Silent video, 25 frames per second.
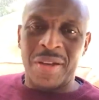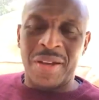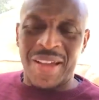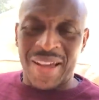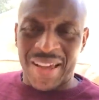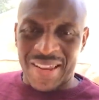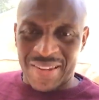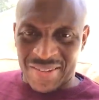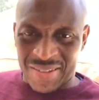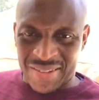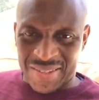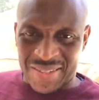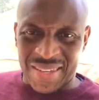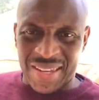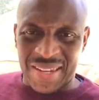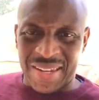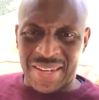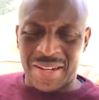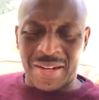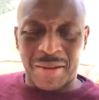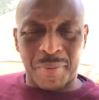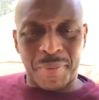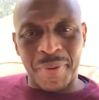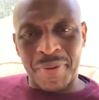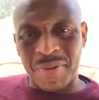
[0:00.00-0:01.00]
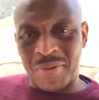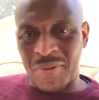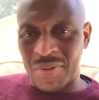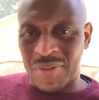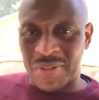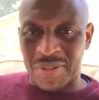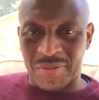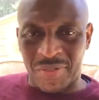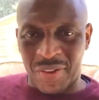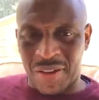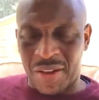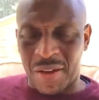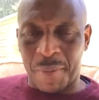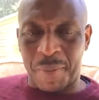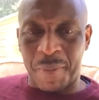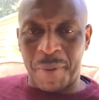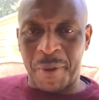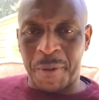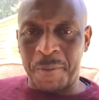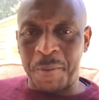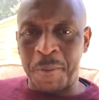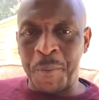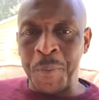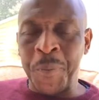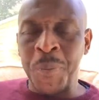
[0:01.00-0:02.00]
and to set it up and to develop it.
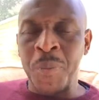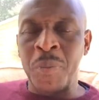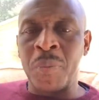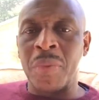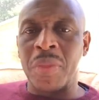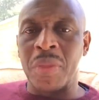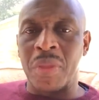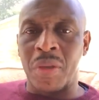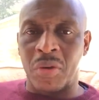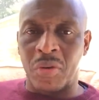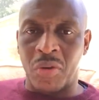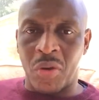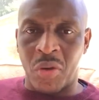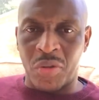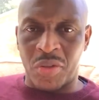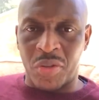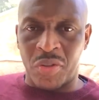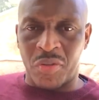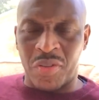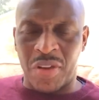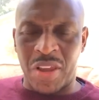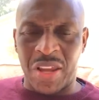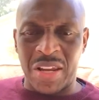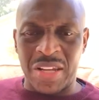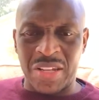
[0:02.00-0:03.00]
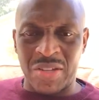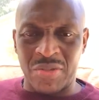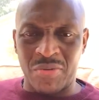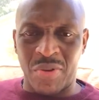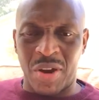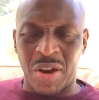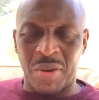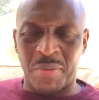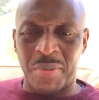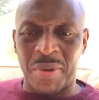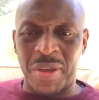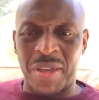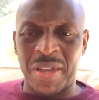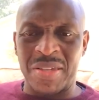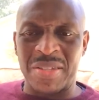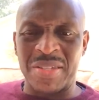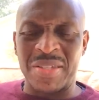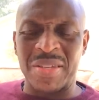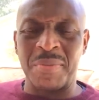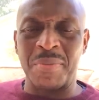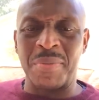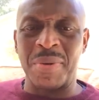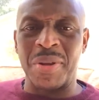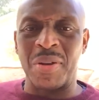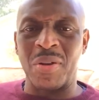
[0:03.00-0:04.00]
The growth of ladies rugby is
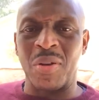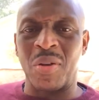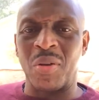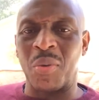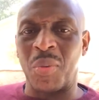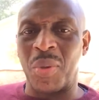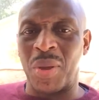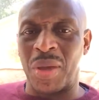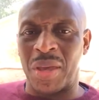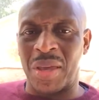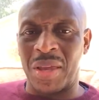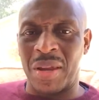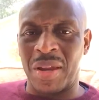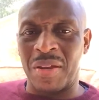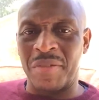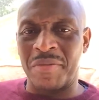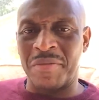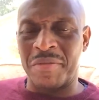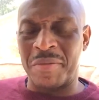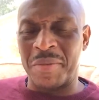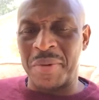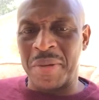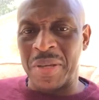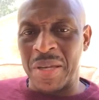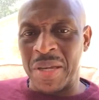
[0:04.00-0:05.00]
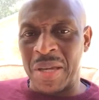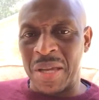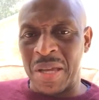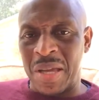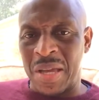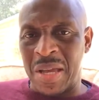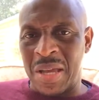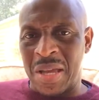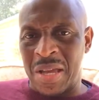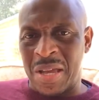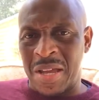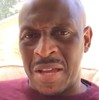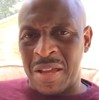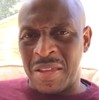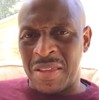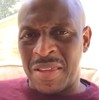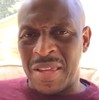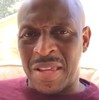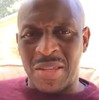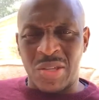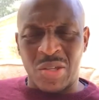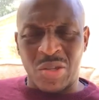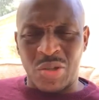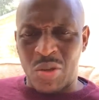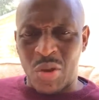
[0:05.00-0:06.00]
simply not quick enough.
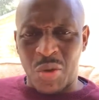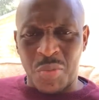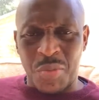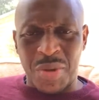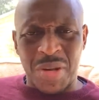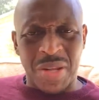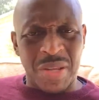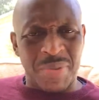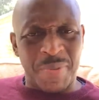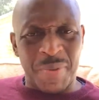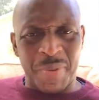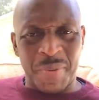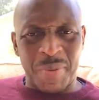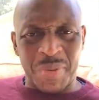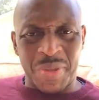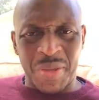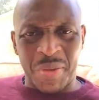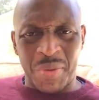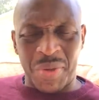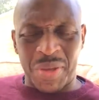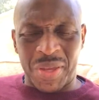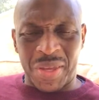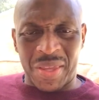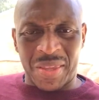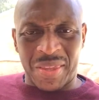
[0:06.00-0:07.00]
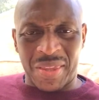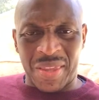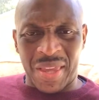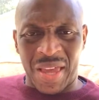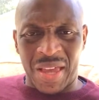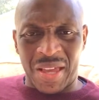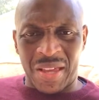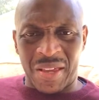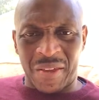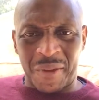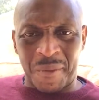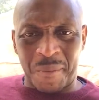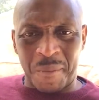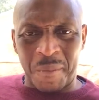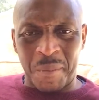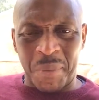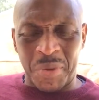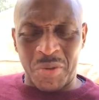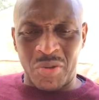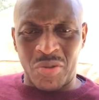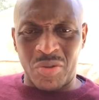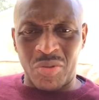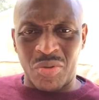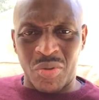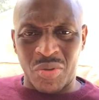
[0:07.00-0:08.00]
There's so many people that we can thank,
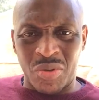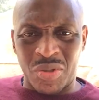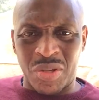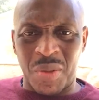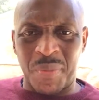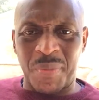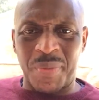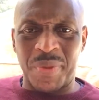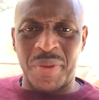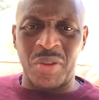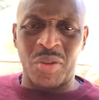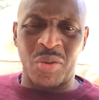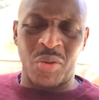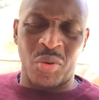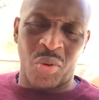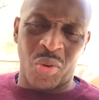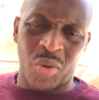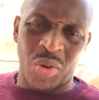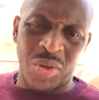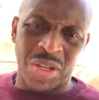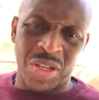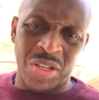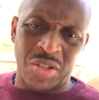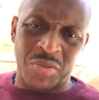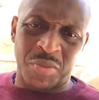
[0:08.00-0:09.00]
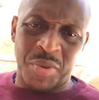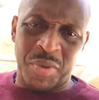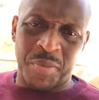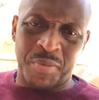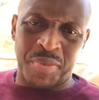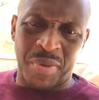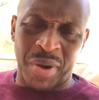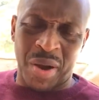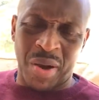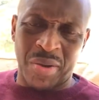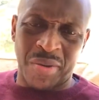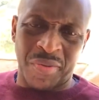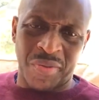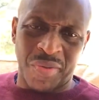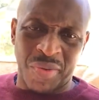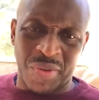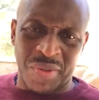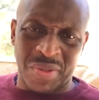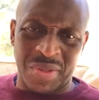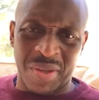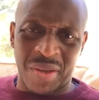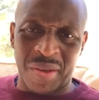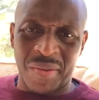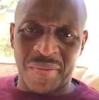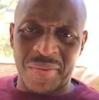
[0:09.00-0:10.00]
but you know something, you all need to be proud of
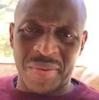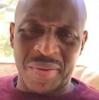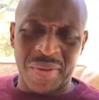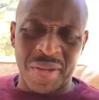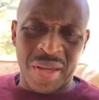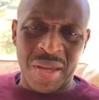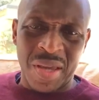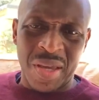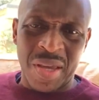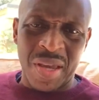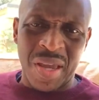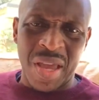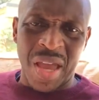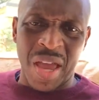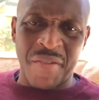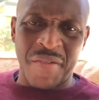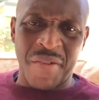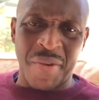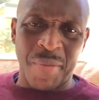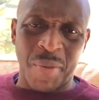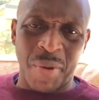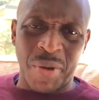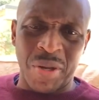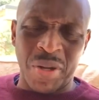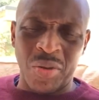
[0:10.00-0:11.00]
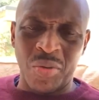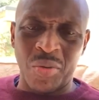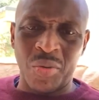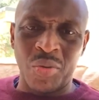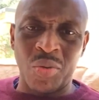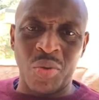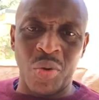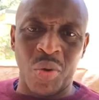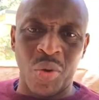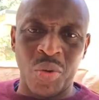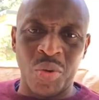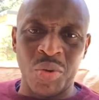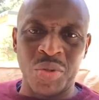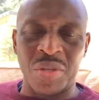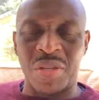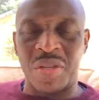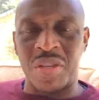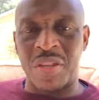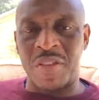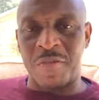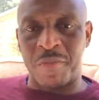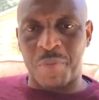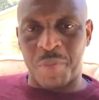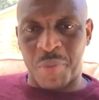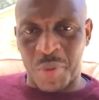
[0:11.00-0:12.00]
yourselves. Everybody who knows that
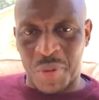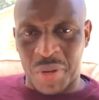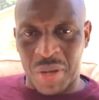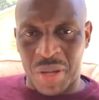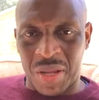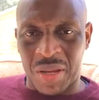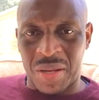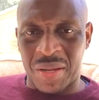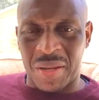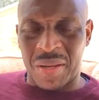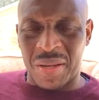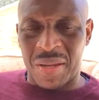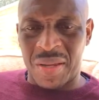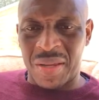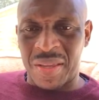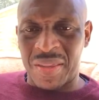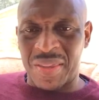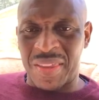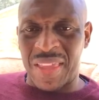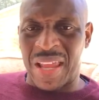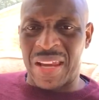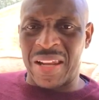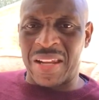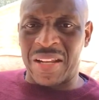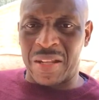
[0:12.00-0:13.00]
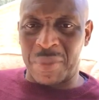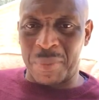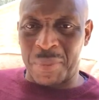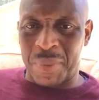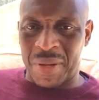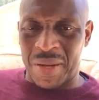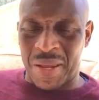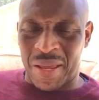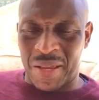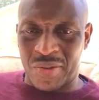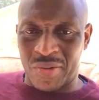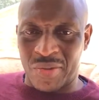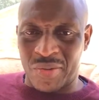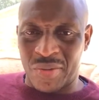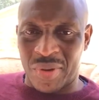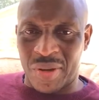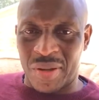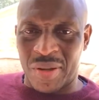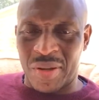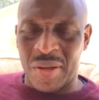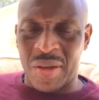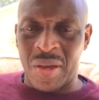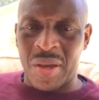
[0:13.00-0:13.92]
they've put in that little bit extra.